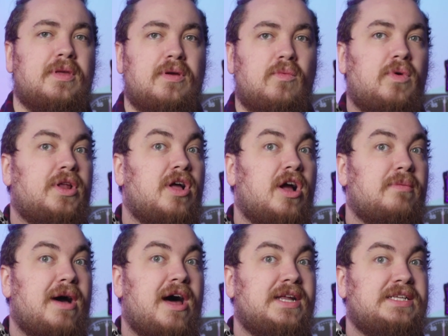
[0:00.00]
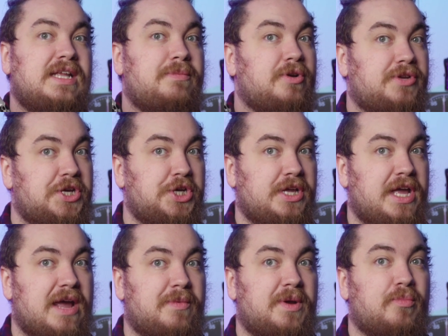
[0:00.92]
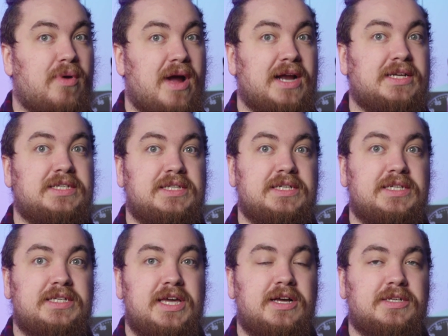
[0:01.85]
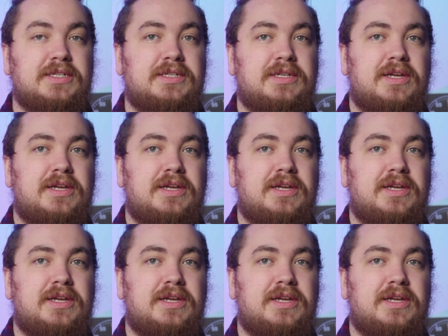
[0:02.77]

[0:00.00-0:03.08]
We're going to talk about how to set up your digital camera to practice these skills.